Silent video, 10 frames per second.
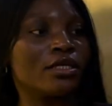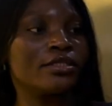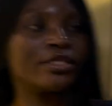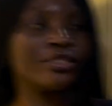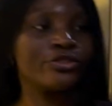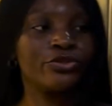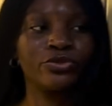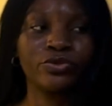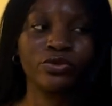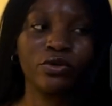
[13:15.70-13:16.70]
Day
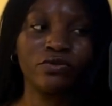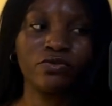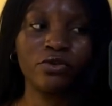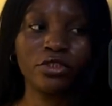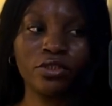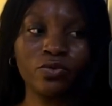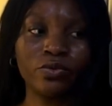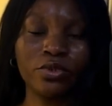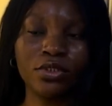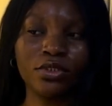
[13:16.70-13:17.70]
2 of working
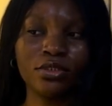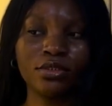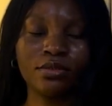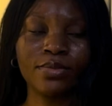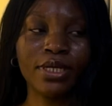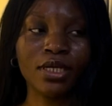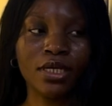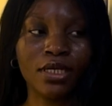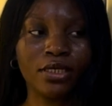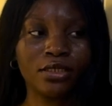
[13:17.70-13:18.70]
with my
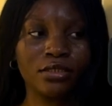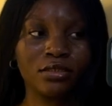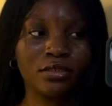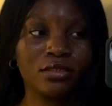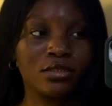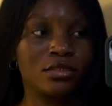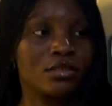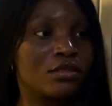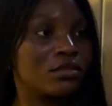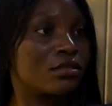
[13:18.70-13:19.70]

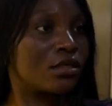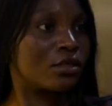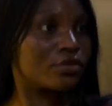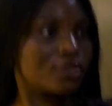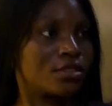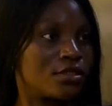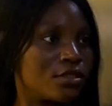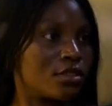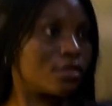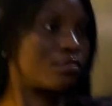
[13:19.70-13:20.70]
clients. I'll see
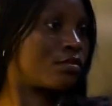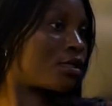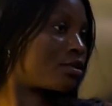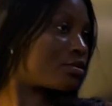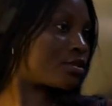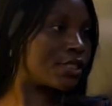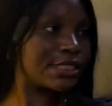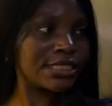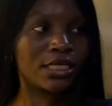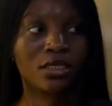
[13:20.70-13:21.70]
them another
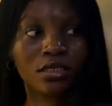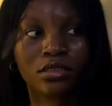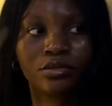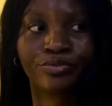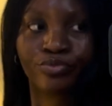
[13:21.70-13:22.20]
day.